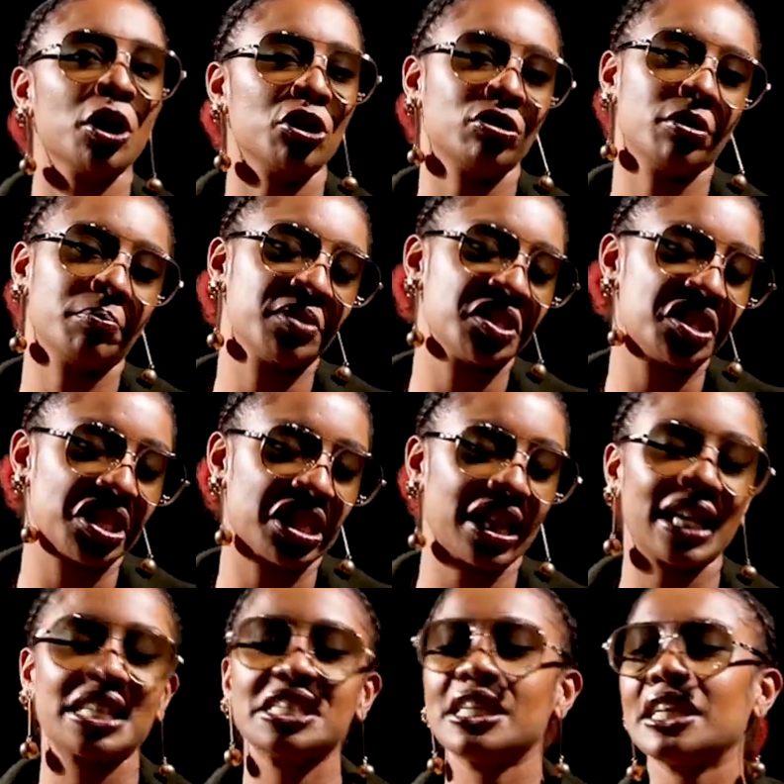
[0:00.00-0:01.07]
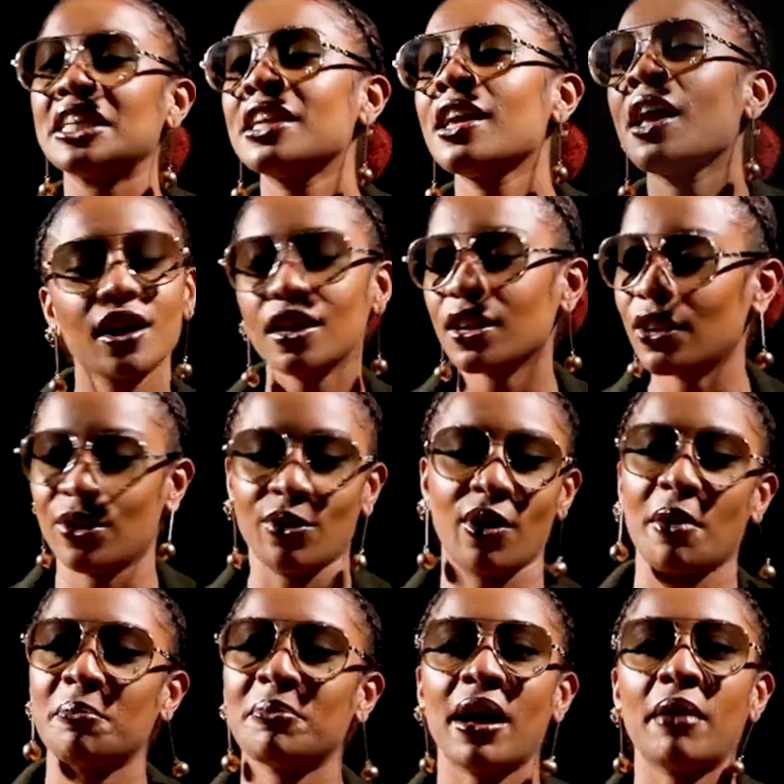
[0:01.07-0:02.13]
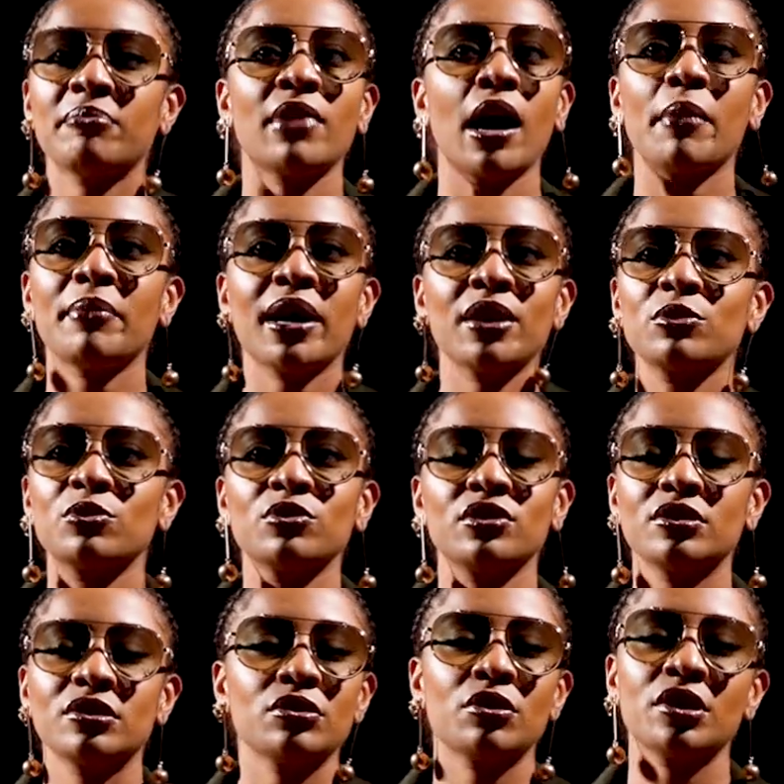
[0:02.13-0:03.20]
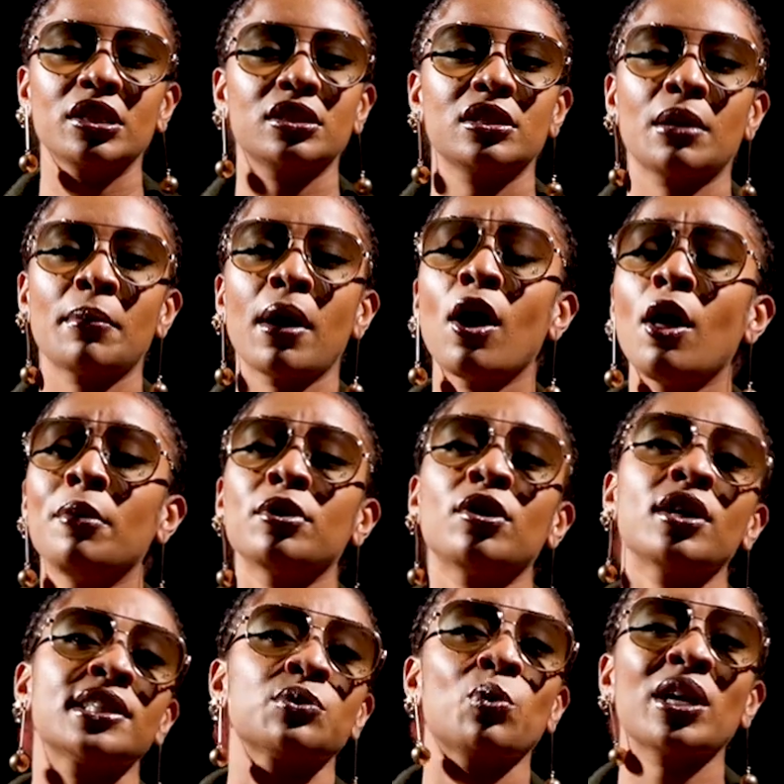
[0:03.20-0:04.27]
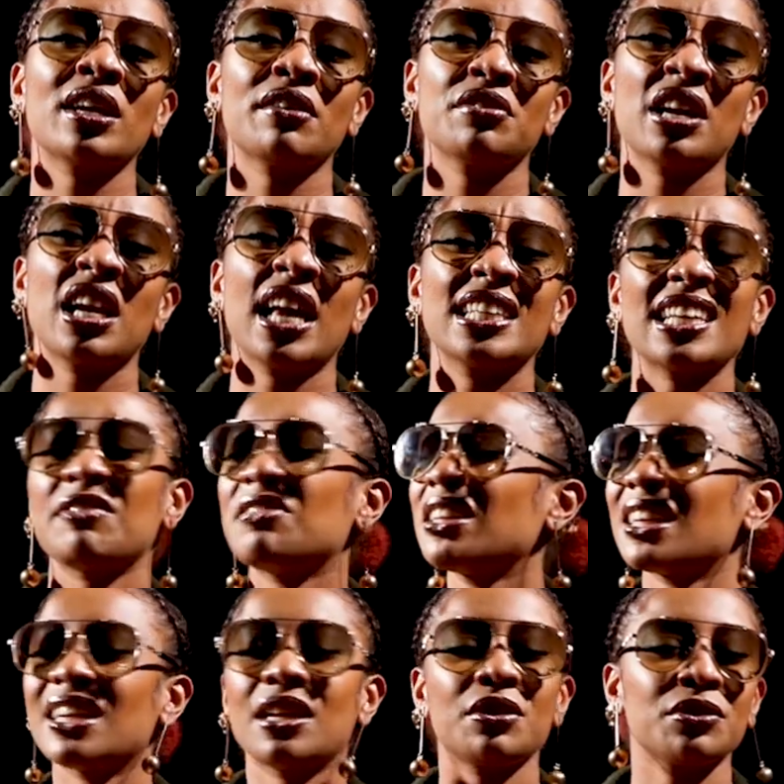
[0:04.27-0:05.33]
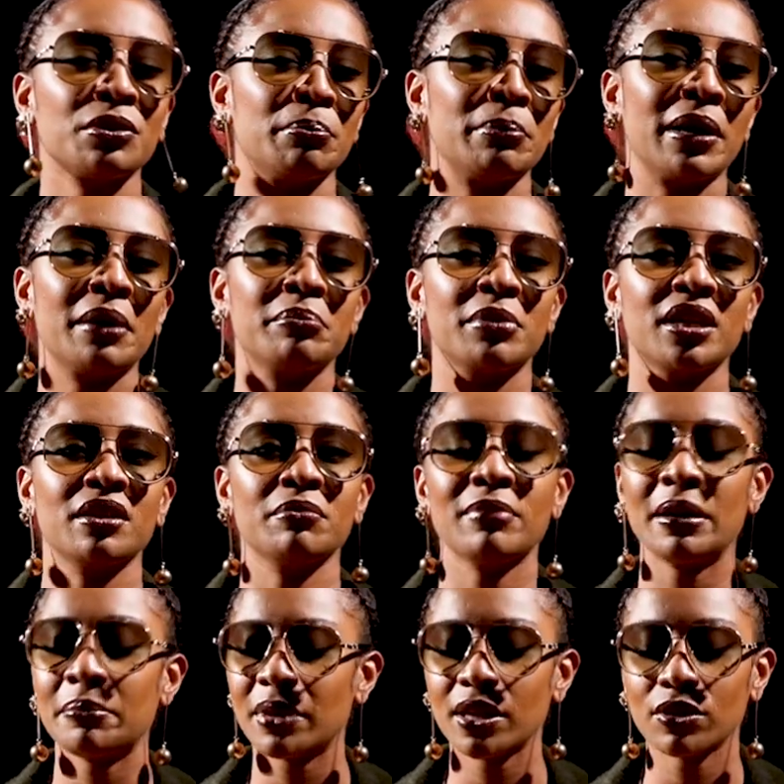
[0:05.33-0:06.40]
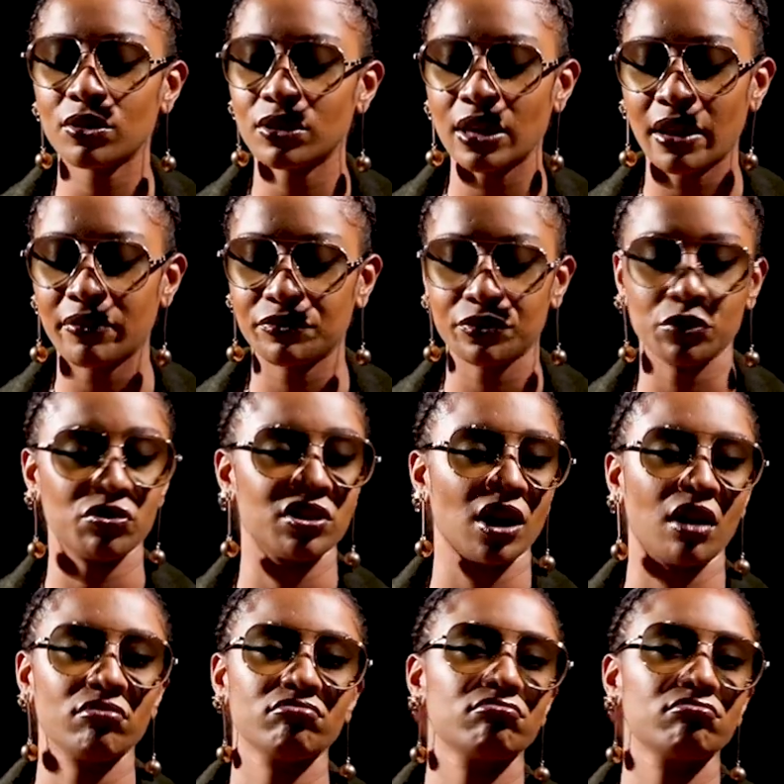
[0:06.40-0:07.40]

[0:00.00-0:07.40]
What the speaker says: PG-13. No, I'm a man who is always in the bar. Because what I realized, I've dated a lot of barmen. Barmen don't have future.